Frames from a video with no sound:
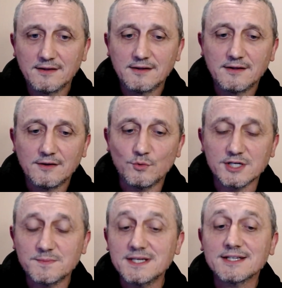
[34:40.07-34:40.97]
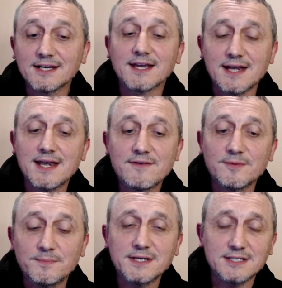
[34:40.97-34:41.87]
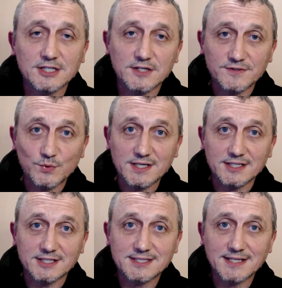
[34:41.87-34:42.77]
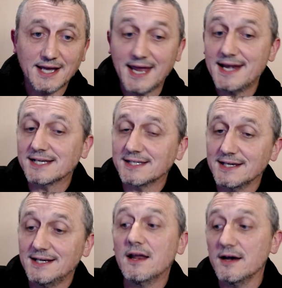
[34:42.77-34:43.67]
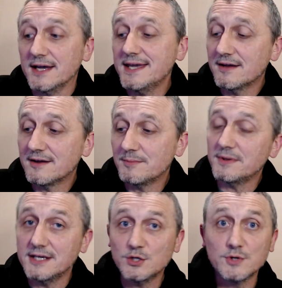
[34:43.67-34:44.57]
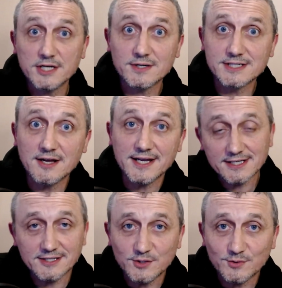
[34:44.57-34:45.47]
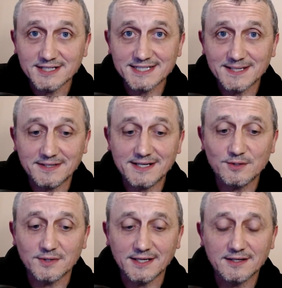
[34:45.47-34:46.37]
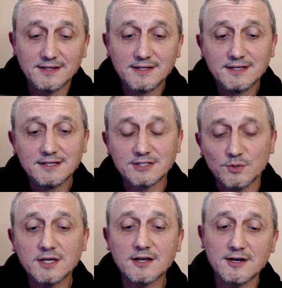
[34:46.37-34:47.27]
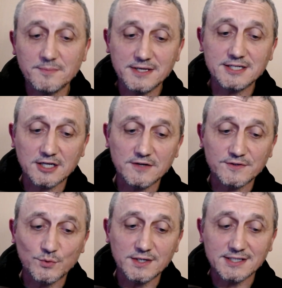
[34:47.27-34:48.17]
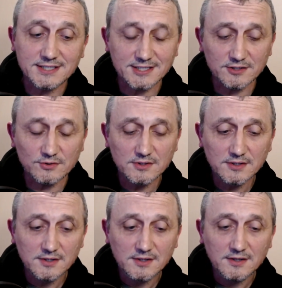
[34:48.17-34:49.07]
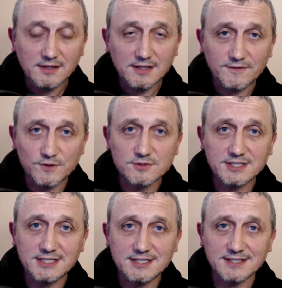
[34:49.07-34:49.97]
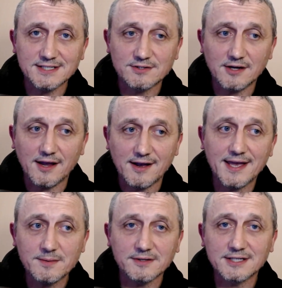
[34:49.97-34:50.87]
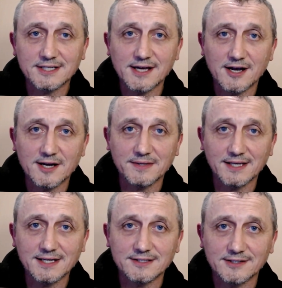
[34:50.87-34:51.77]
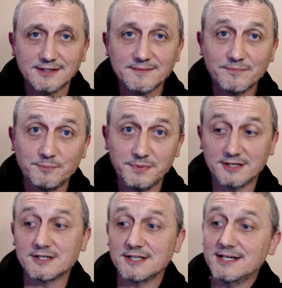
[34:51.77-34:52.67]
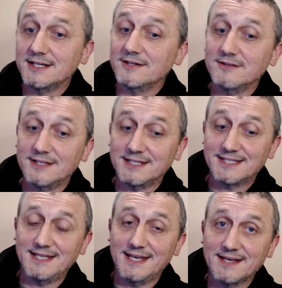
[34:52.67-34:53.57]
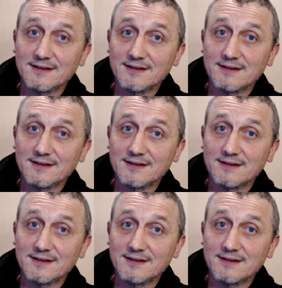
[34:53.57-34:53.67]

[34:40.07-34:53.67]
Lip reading: Which means I could never be a Jehovah's Witness unless I lie, but then you would know I was lying, so you wouldn't accept it anyway. So I can't be a Jehovah's Witness. So if your teaching is right, I am going to die at Armageddon because I know this thing,